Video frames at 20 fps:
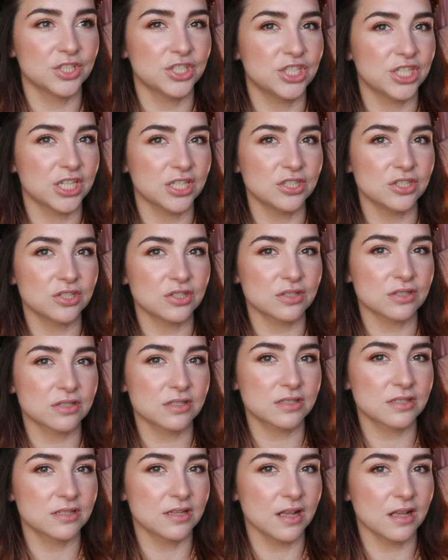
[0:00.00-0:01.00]
Ginger
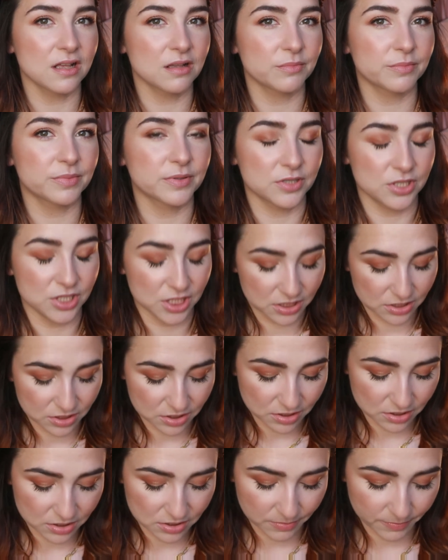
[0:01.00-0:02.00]
Snap or
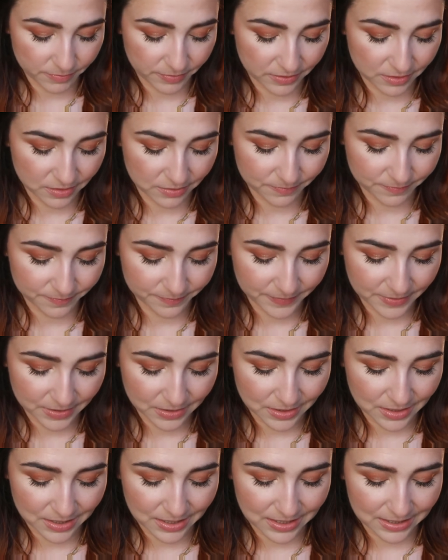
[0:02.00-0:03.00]
Ginger something.
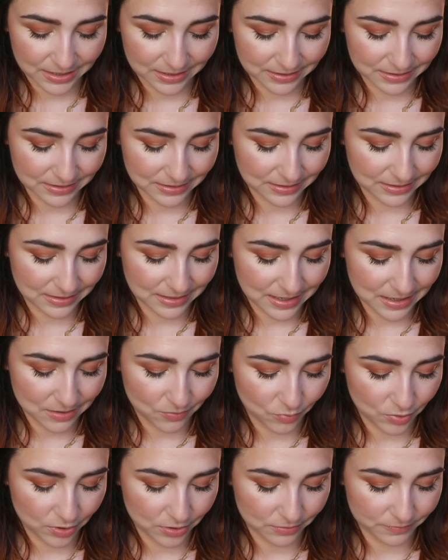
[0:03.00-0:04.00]
I think
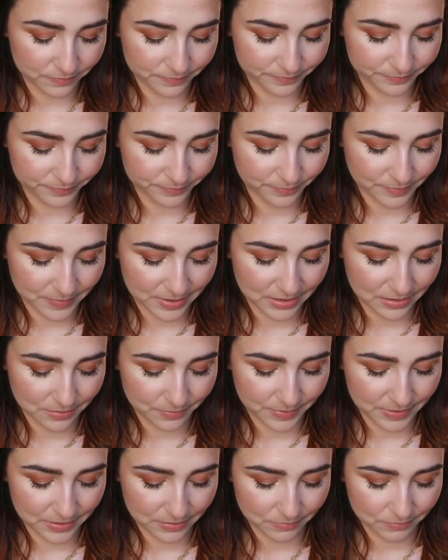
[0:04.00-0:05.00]
that one might
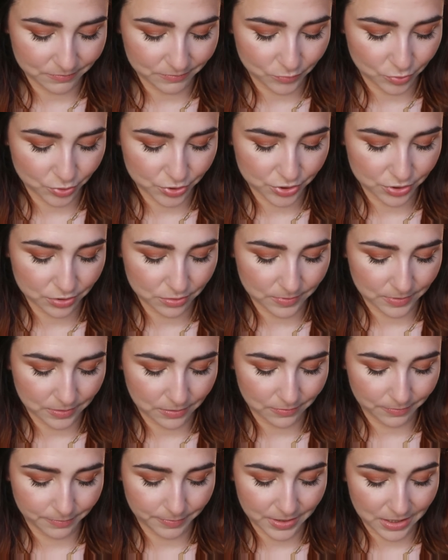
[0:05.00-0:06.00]
have been more
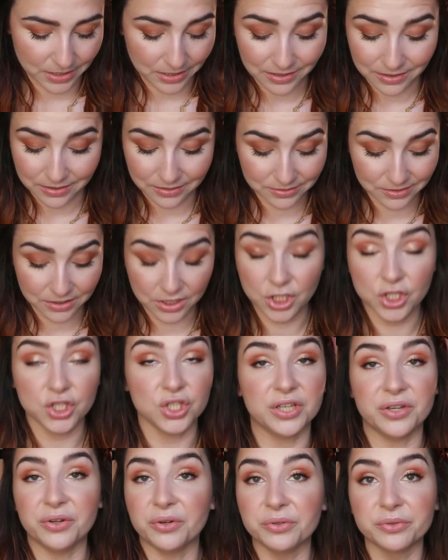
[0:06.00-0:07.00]
suitable. But,
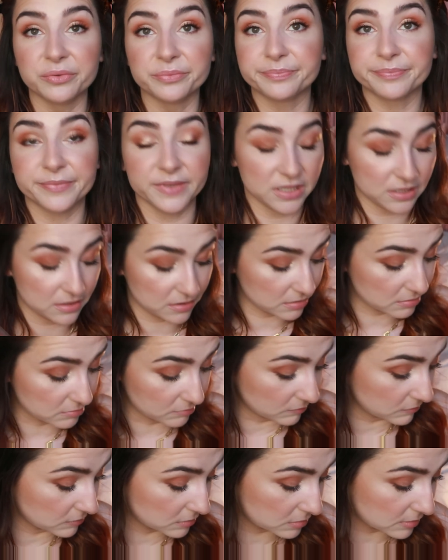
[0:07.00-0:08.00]
you know,
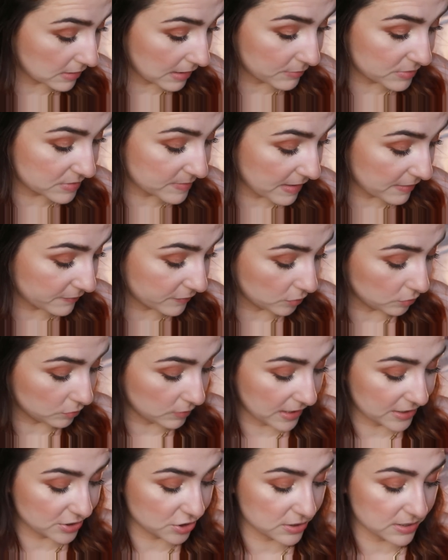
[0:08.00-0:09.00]
that was my fault.
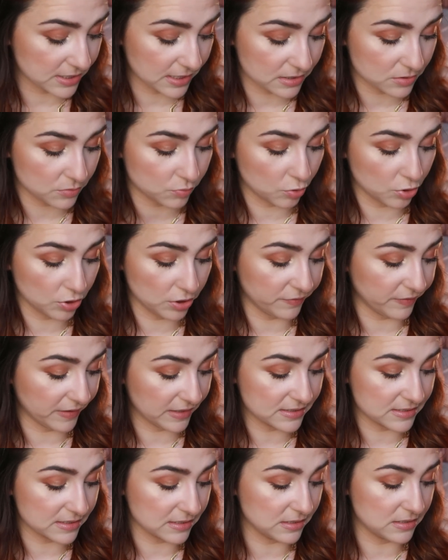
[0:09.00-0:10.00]
I just asked what you
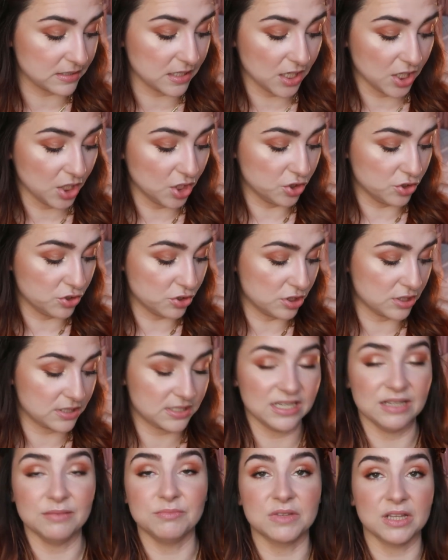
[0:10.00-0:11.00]
fancied. You
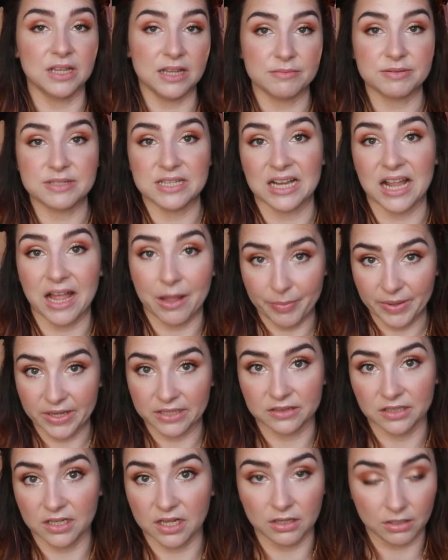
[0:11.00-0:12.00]
just named the lipstick. I
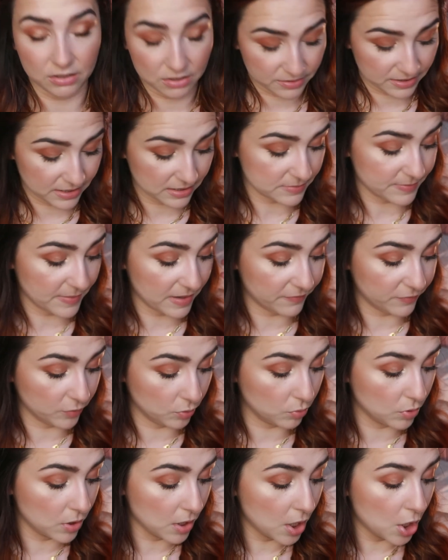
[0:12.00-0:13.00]
picked the colour. That's my
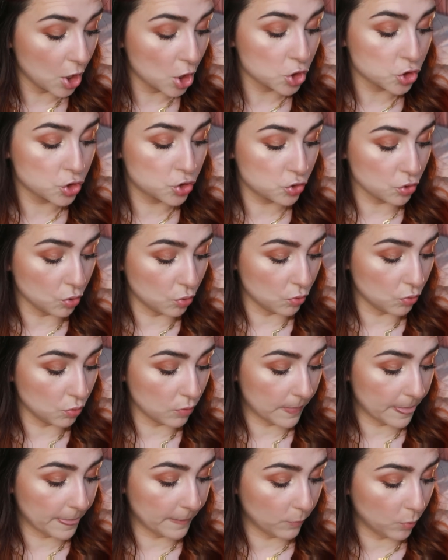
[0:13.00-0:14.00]
fault.
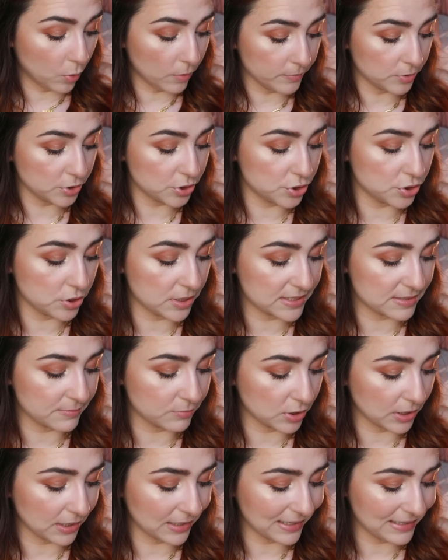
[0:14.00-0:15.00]
So what I'm going to do is I'm
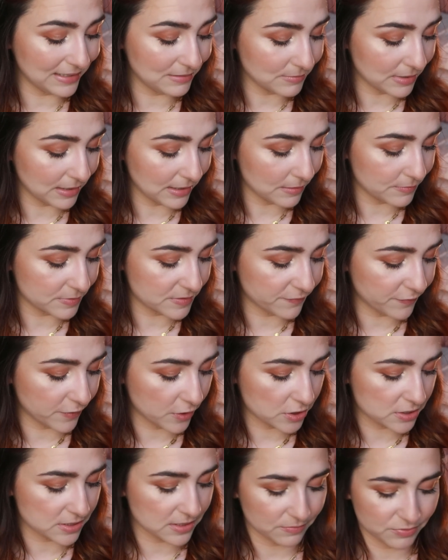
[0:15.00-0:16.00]
going to line my lips
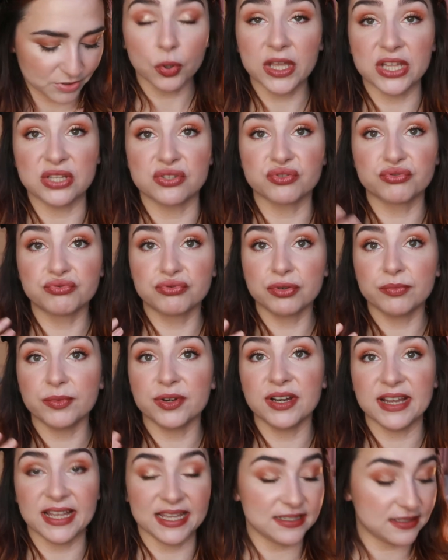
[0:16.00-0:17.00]
first. Okay, so
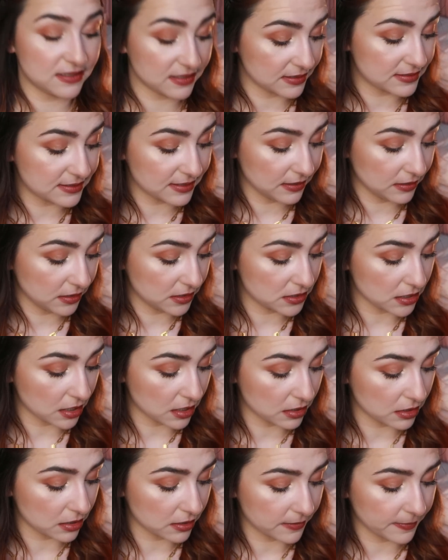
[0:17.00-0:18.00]
Rumour is a slightly
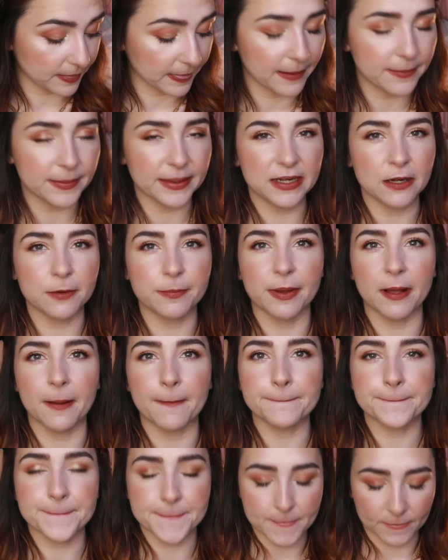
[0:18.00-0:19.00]
darker lip liner,
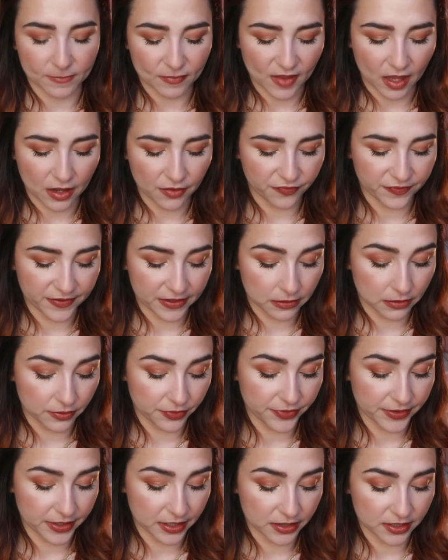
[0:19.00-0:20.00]
but I
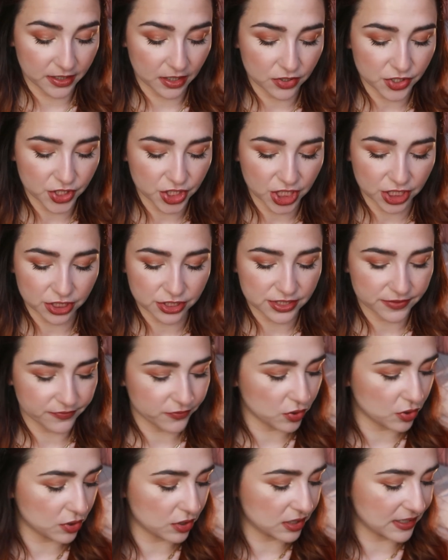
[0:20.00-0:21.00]
felt that the other colours I've
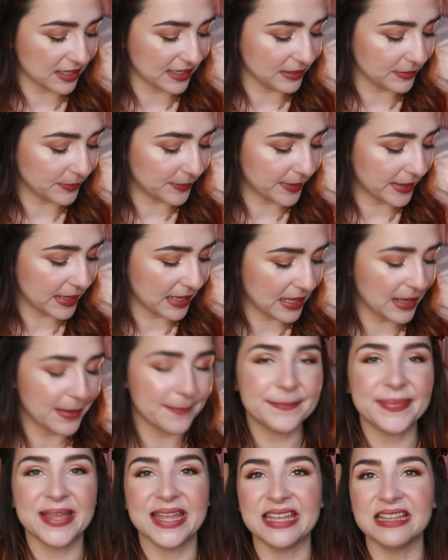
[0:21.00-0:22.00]
got are kind of
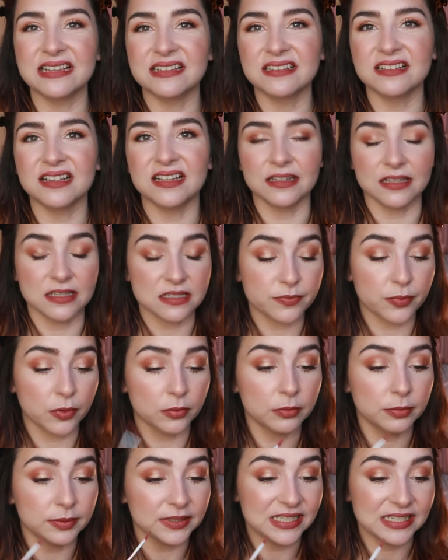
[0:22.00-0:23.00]
pale, and this
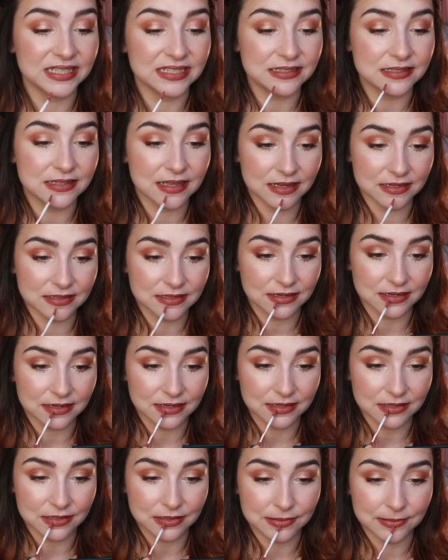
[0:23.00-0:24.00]
probably needs that
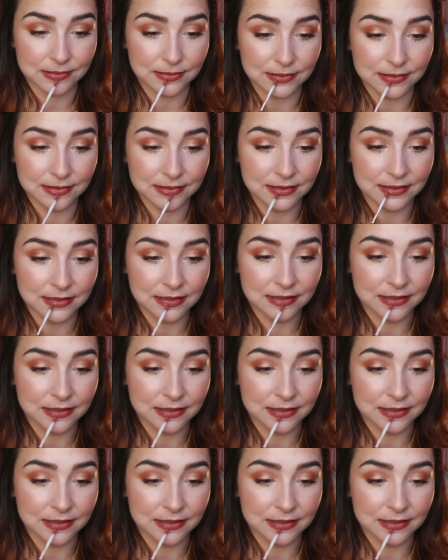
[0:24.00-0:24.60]
darker tone.